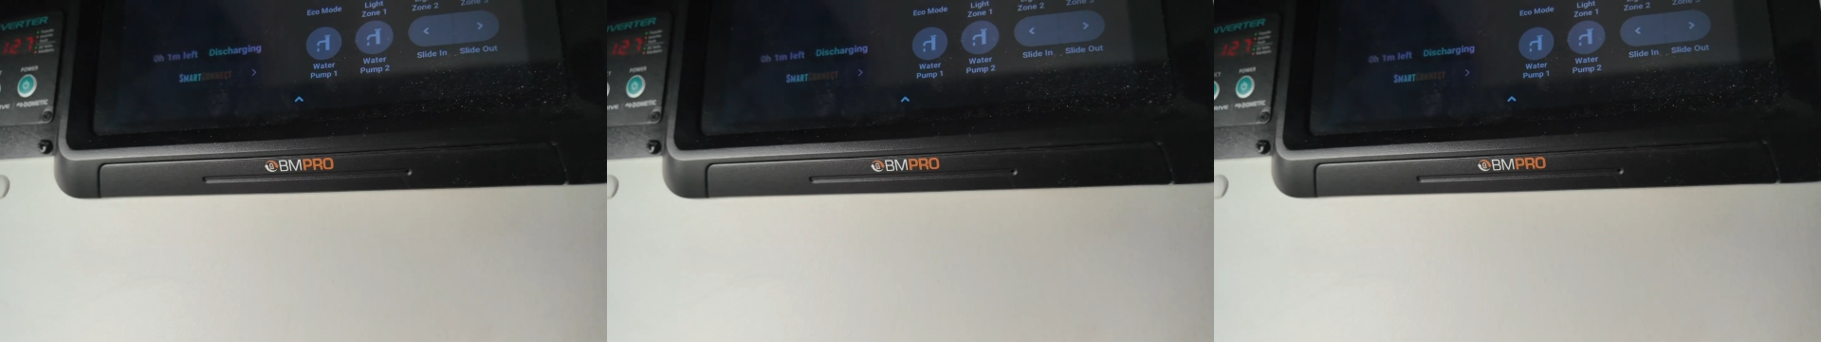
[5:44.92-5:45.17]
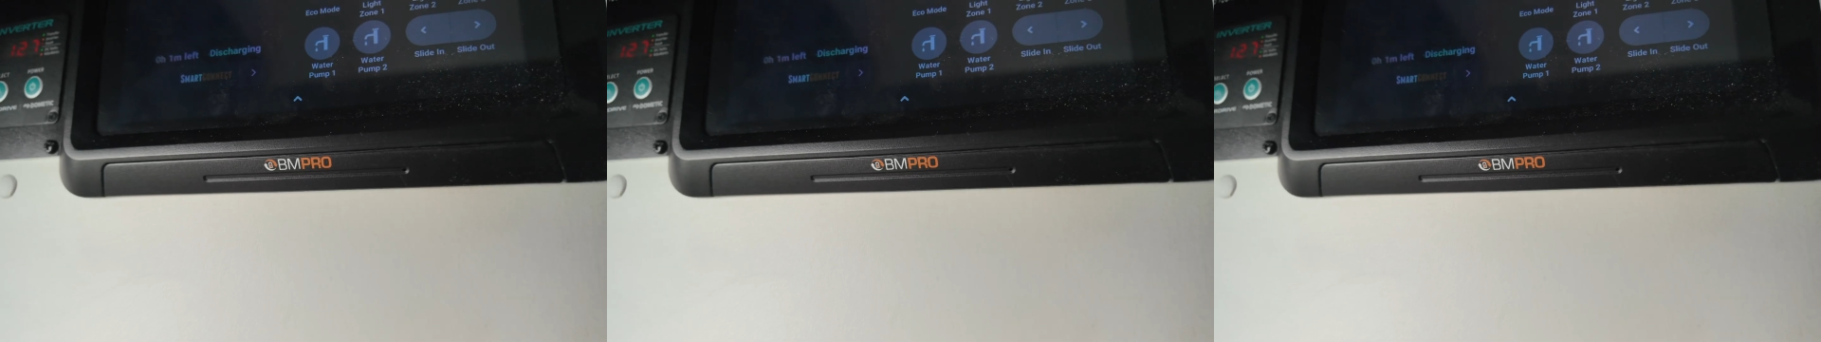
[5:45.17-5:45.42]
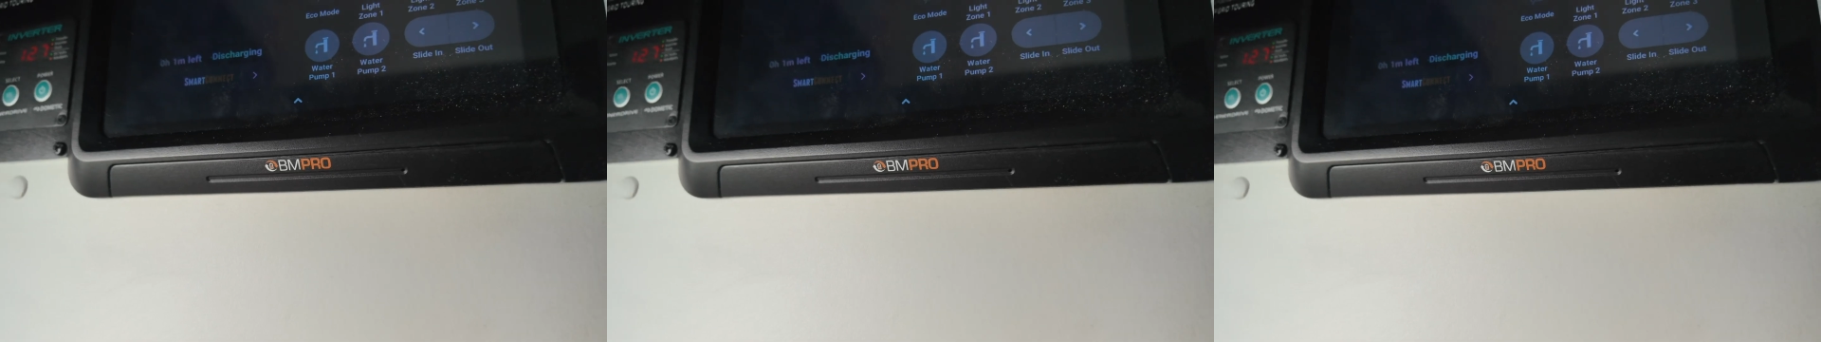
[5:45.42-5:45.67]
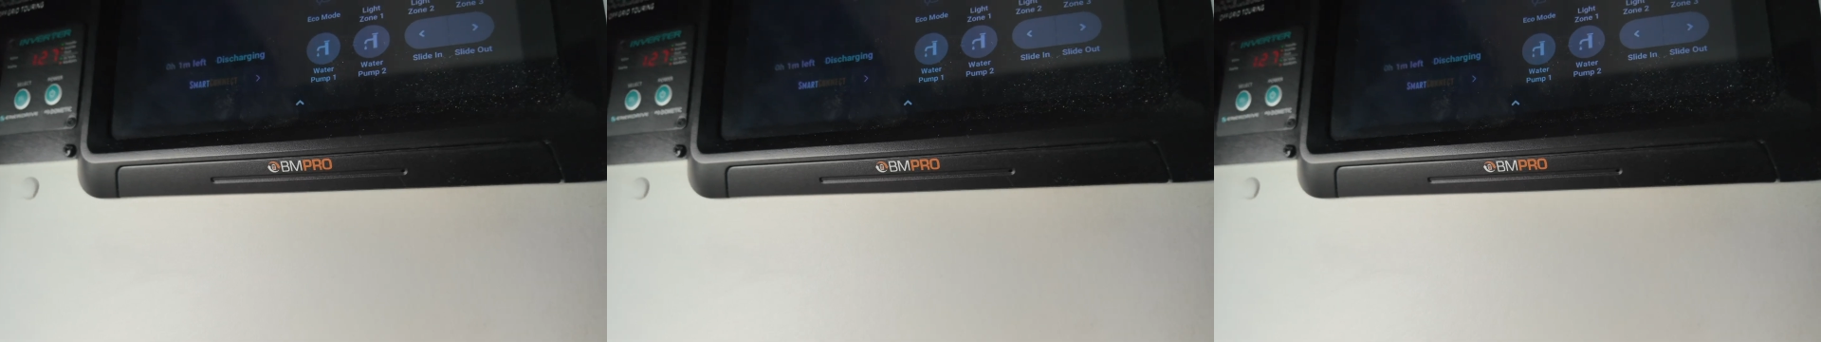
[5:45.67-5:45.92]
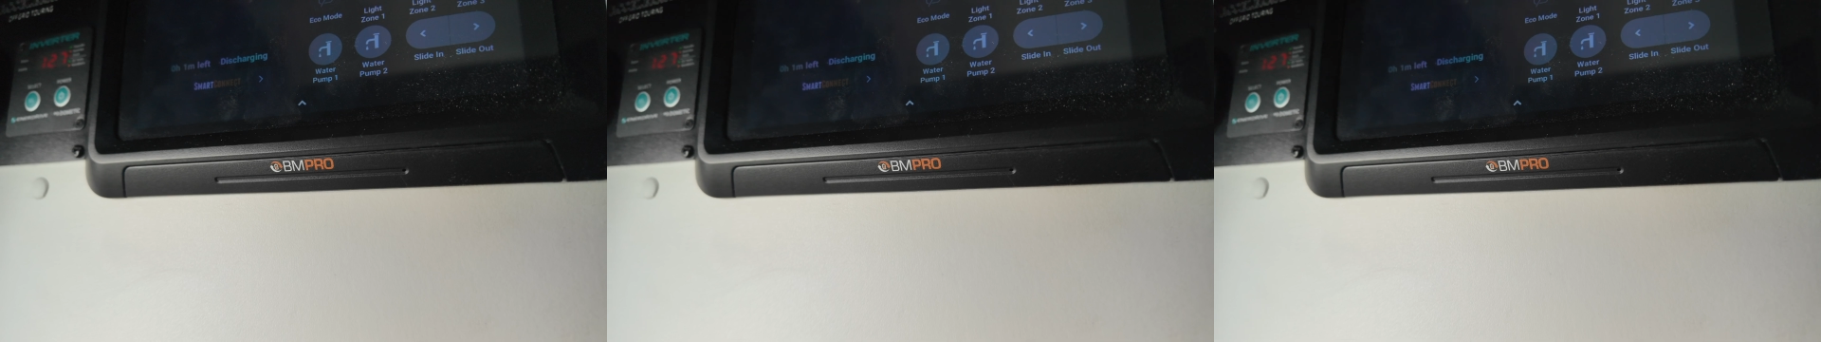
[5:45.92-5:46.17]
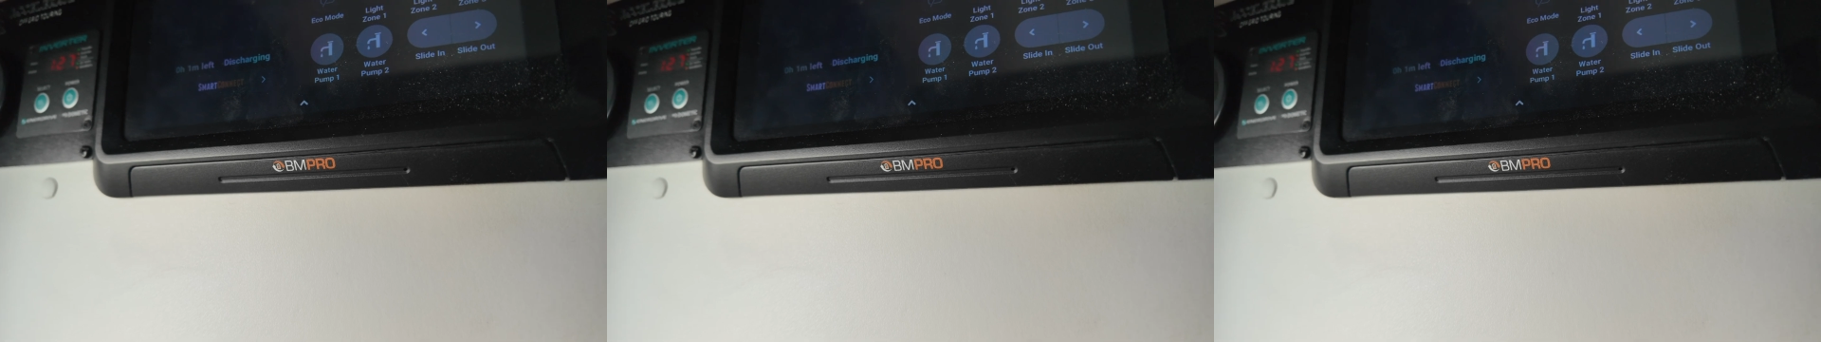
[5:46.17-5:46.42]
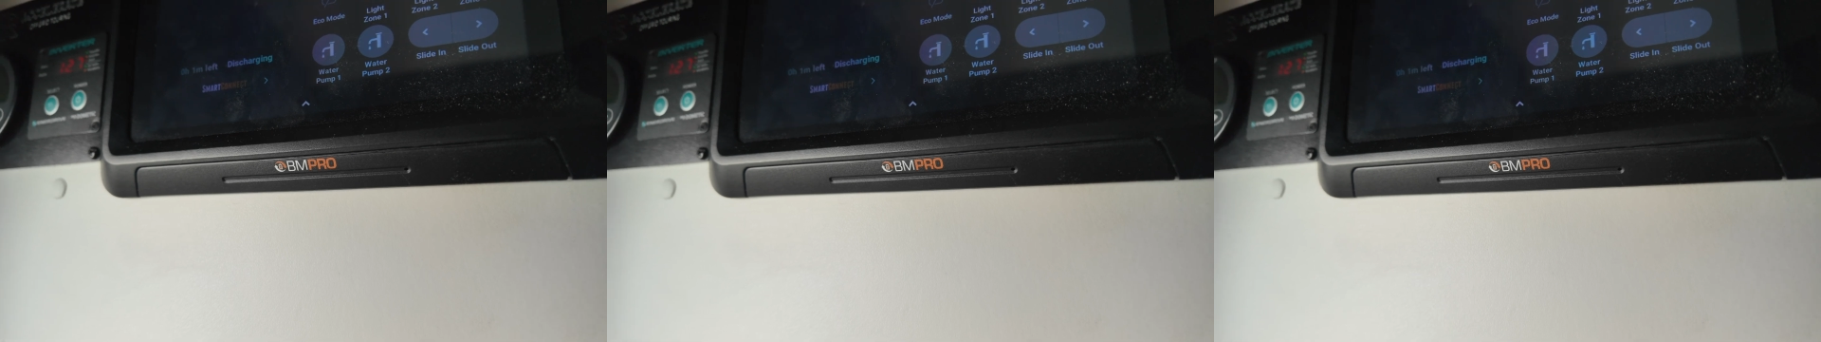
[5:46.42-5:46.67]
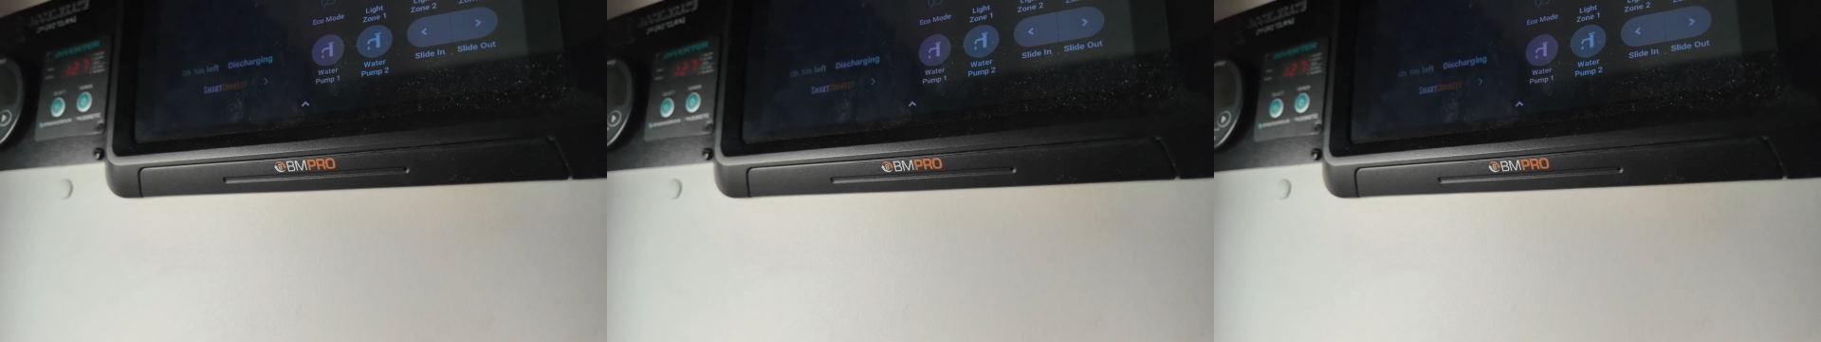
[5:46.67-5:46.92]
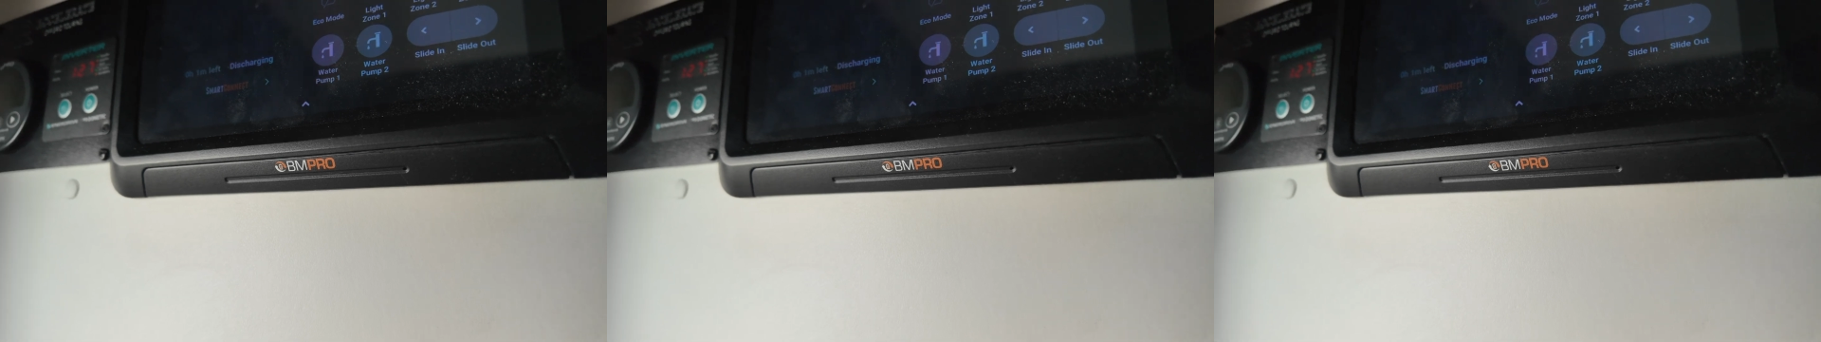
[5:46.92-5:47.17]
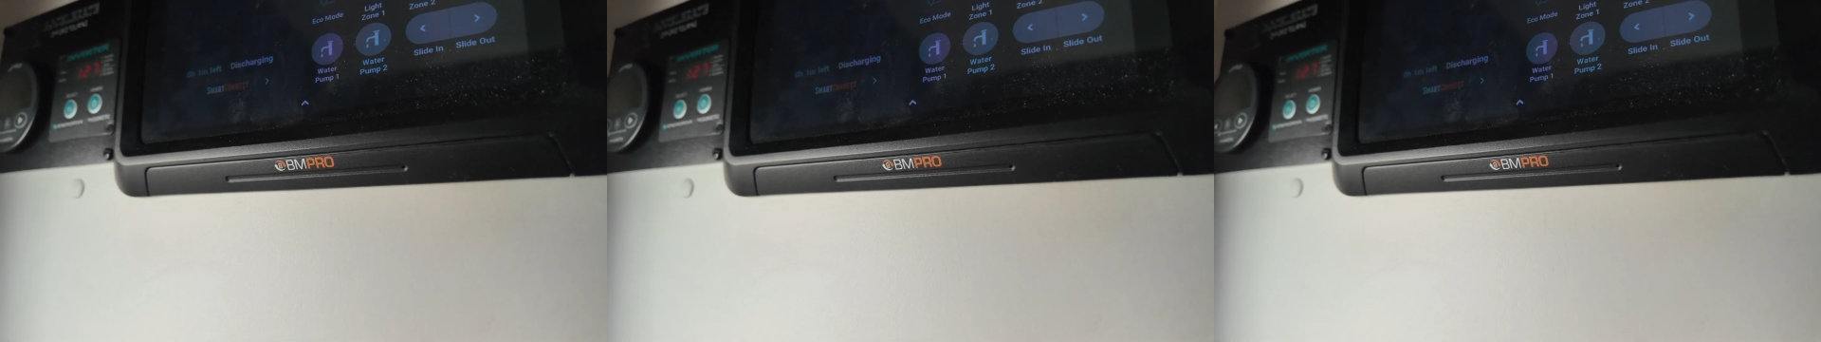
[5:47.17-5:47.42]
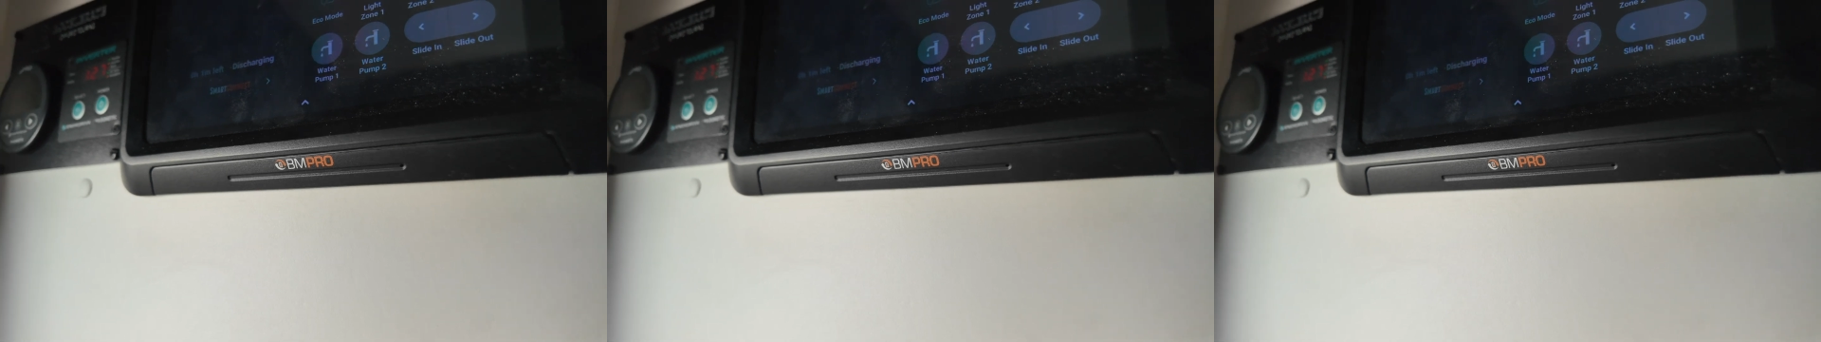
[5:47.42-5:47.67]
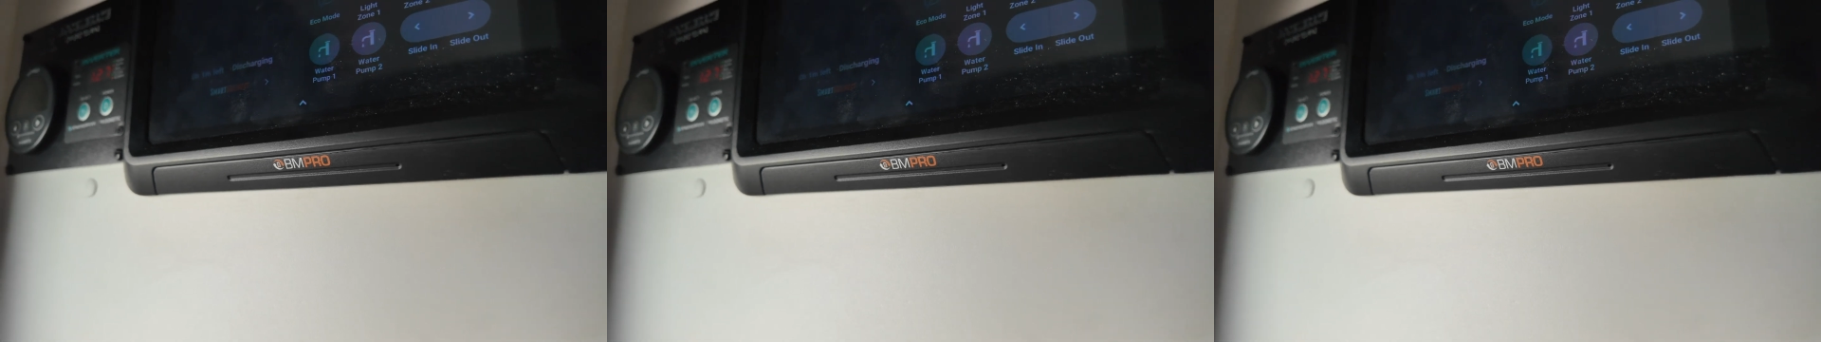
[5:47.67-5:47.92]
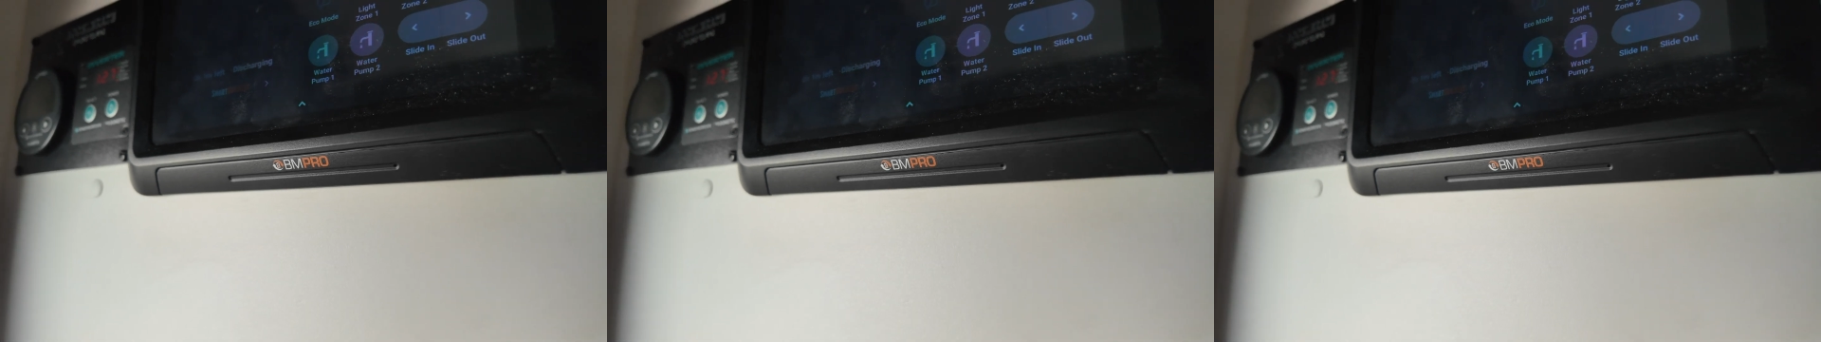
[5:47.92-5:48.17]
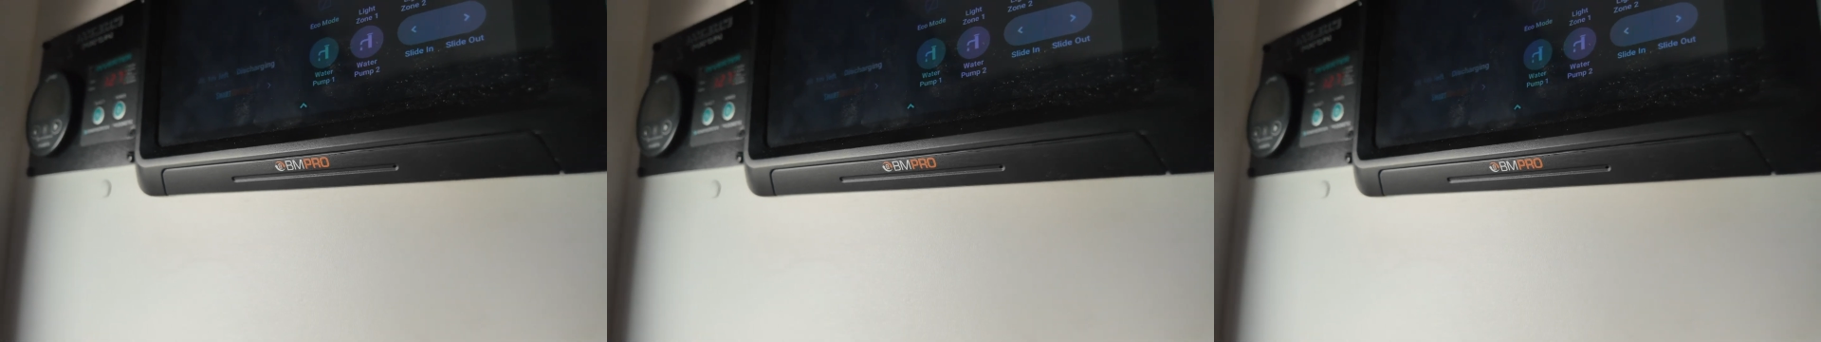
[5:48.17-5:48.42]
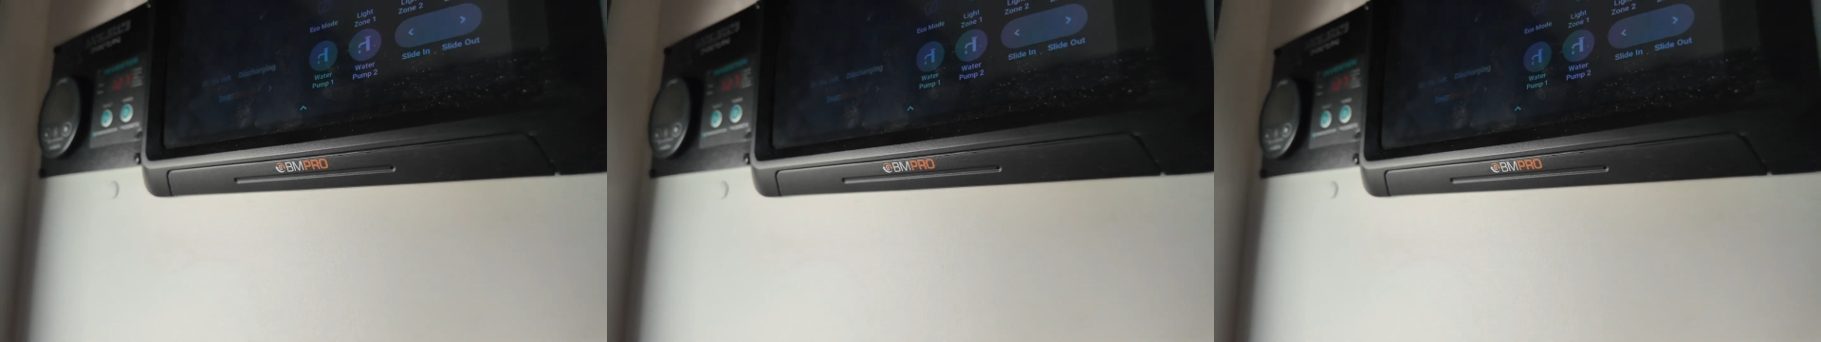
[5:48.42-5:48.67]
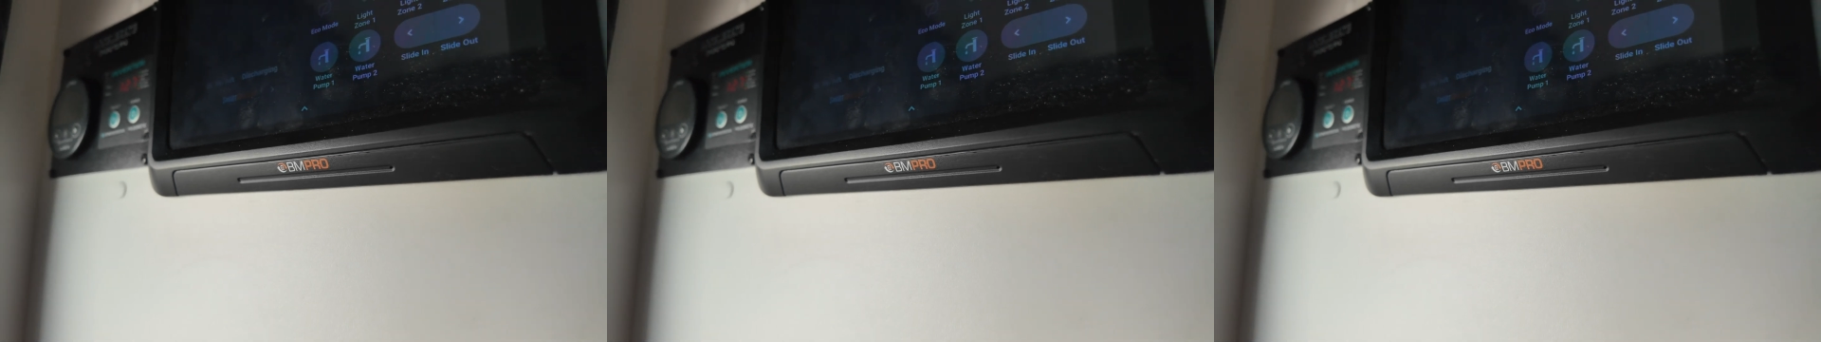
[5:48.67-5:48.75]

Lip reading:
Nobody's mouth can be seen.